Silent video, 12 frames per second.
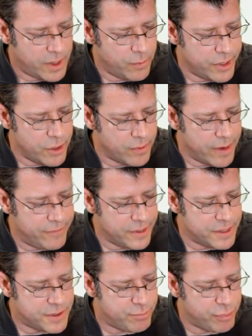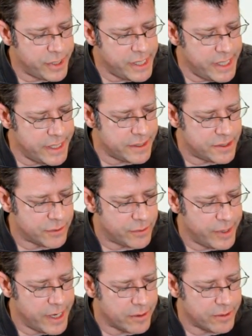and when your oven is preheated to
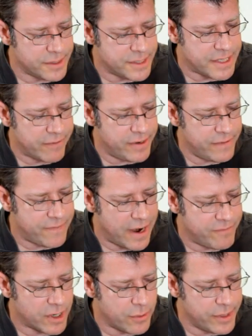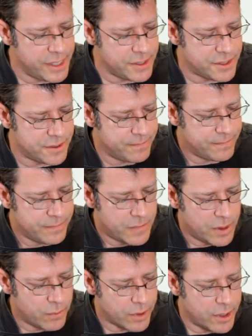375 degrees,
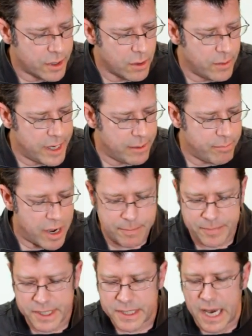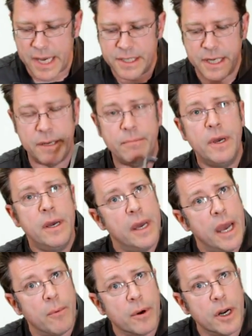we're gonna go ahead and pop these guys in
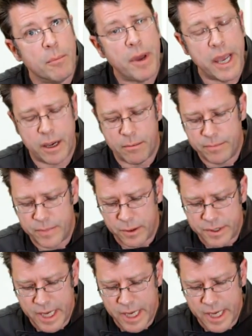and we're gonna bake them. They'll